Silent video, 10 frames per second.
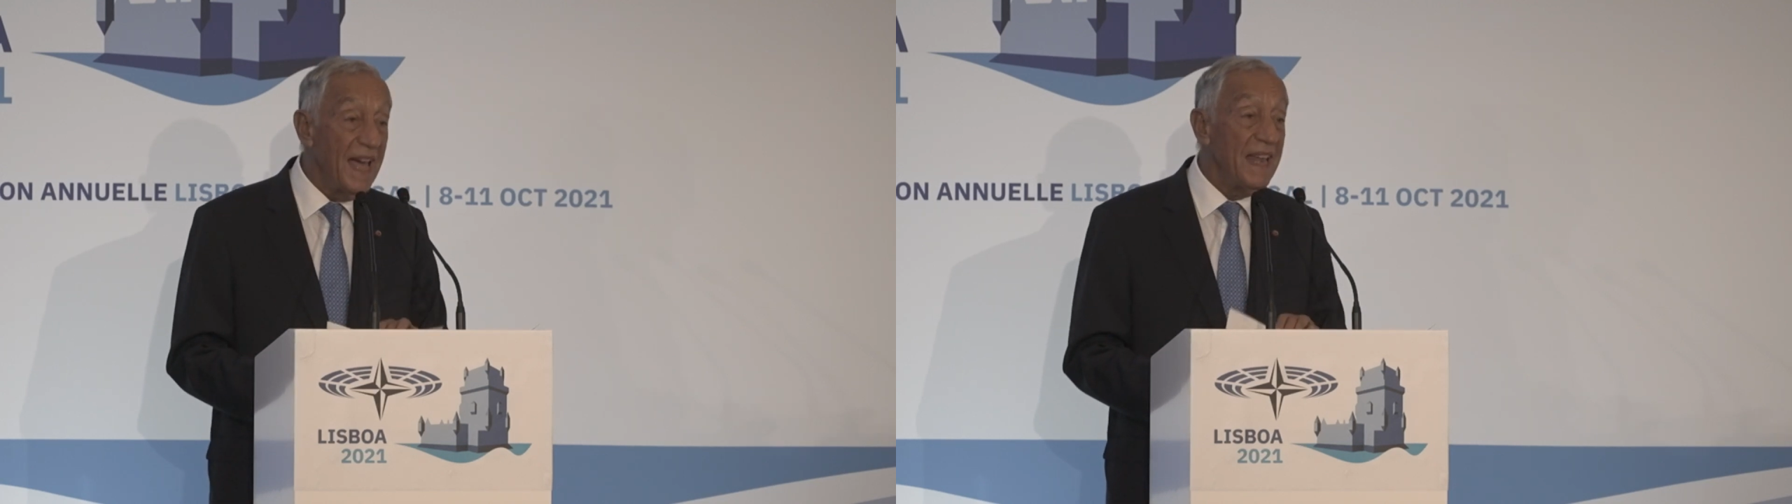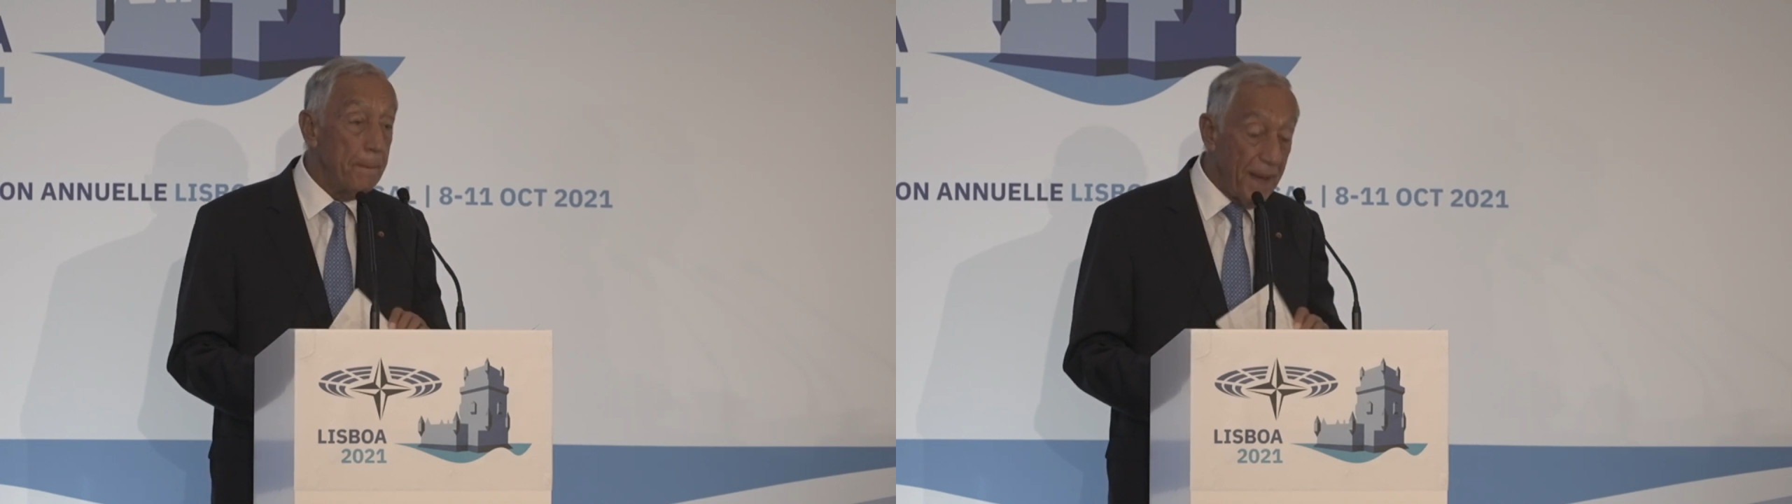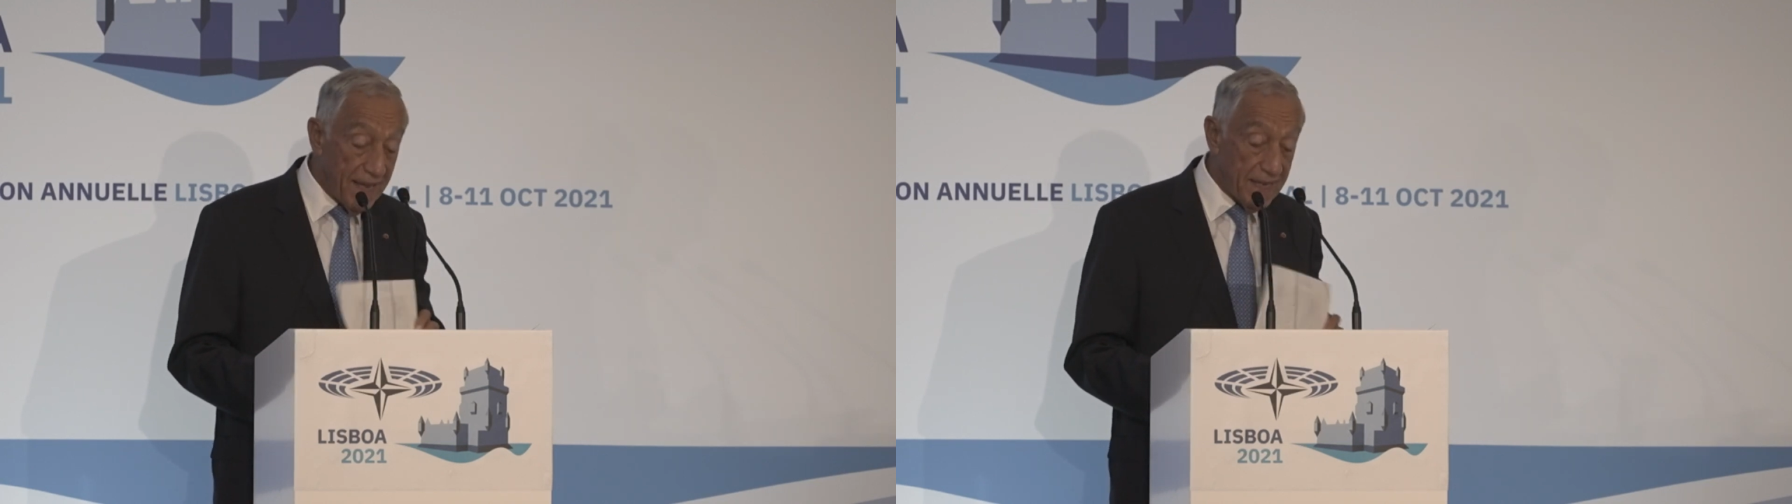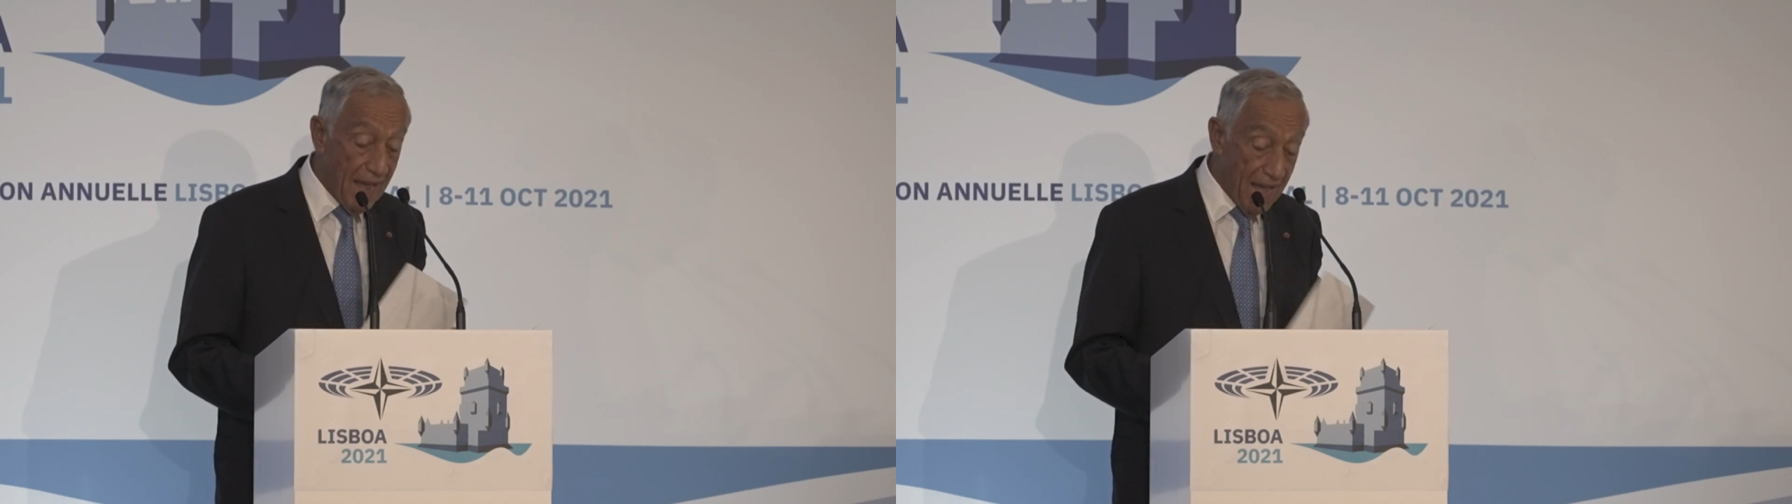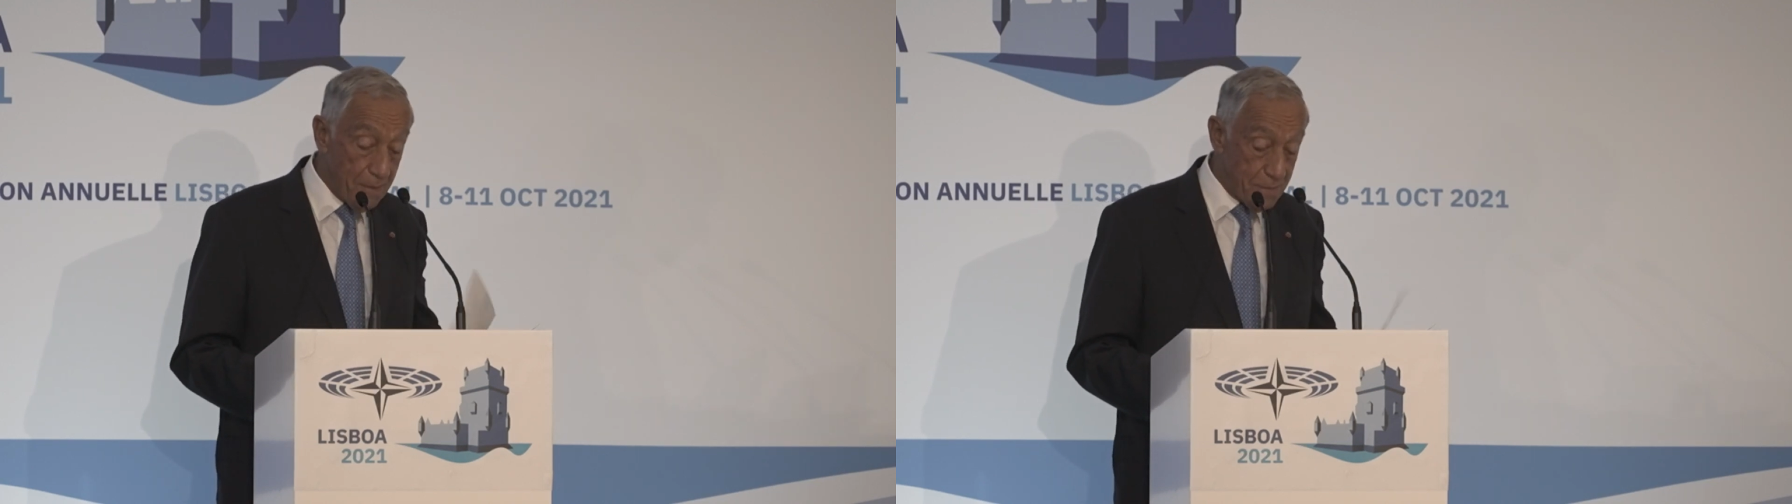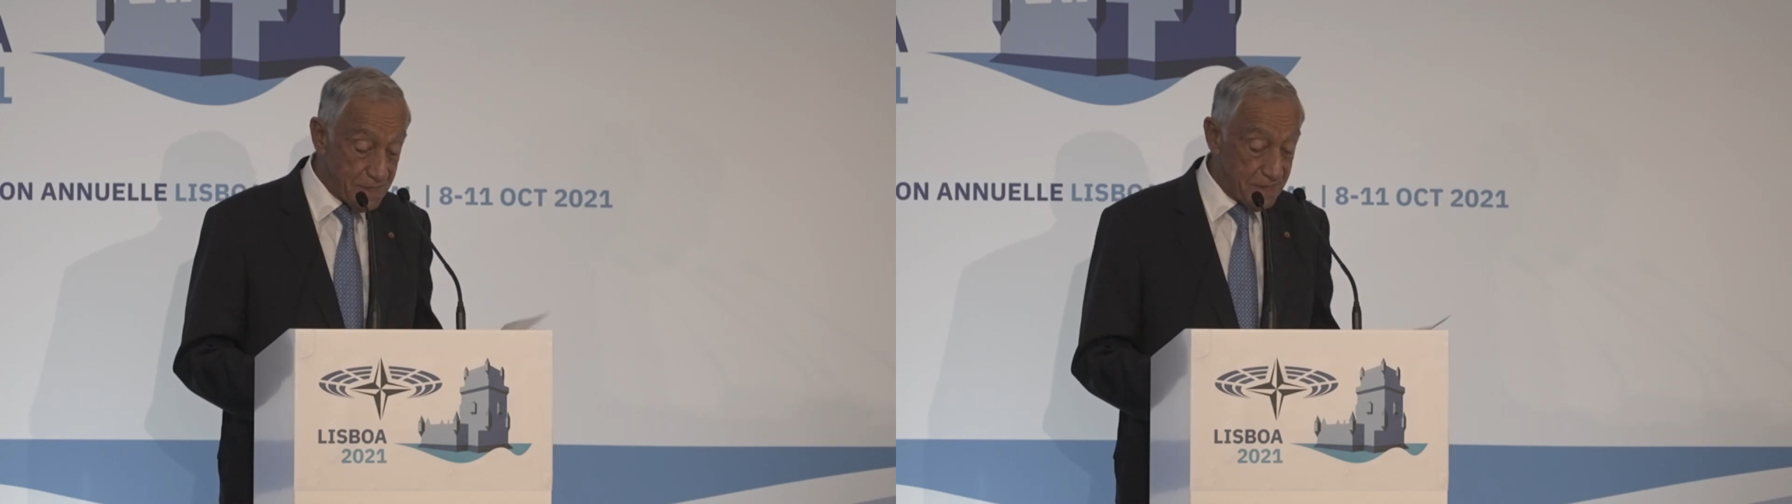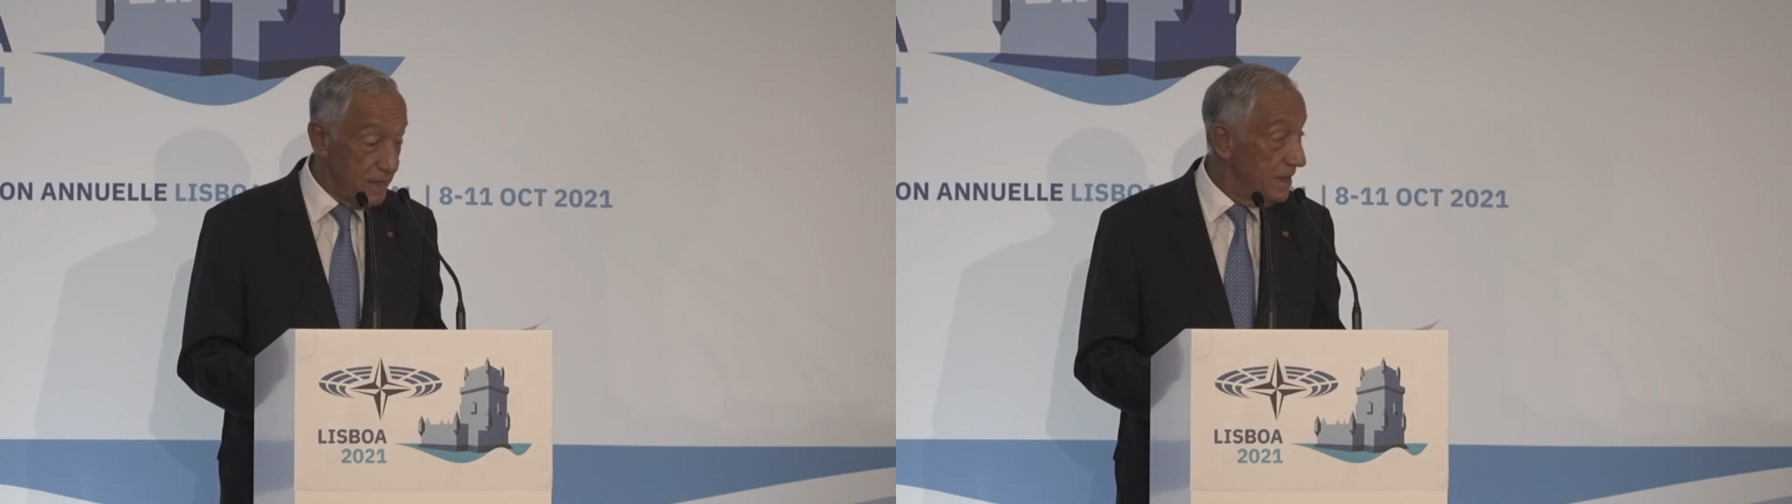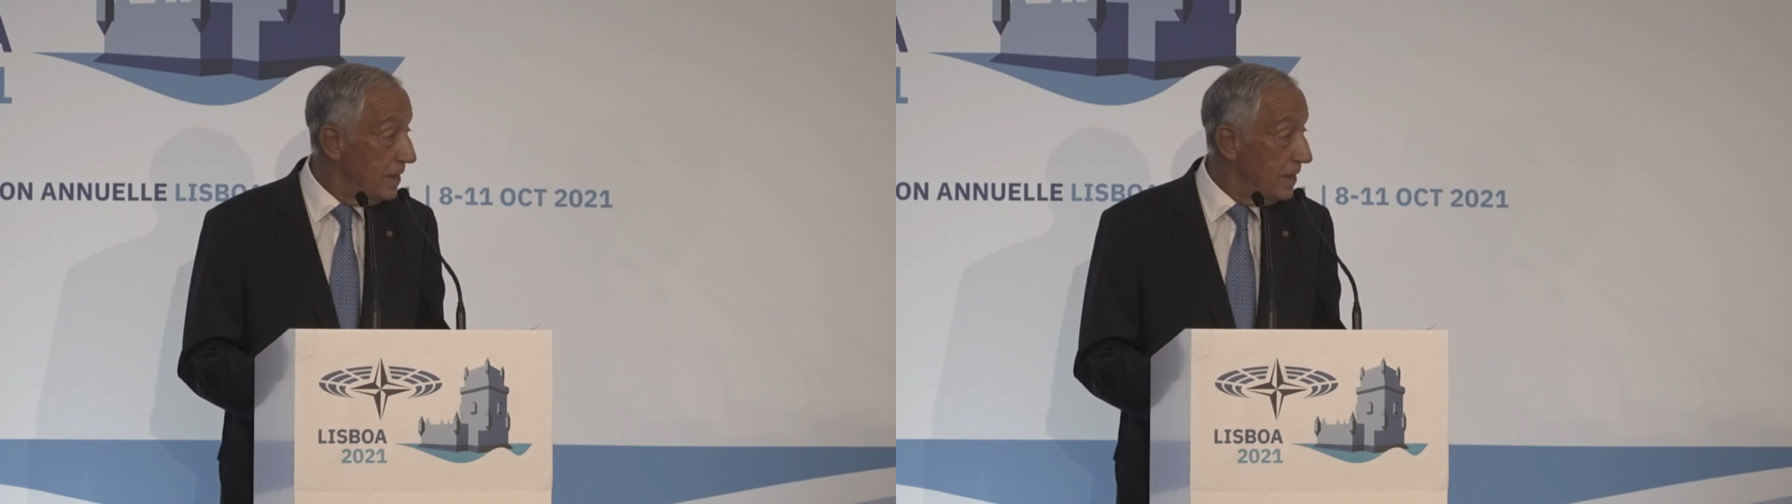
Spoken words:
and bad times,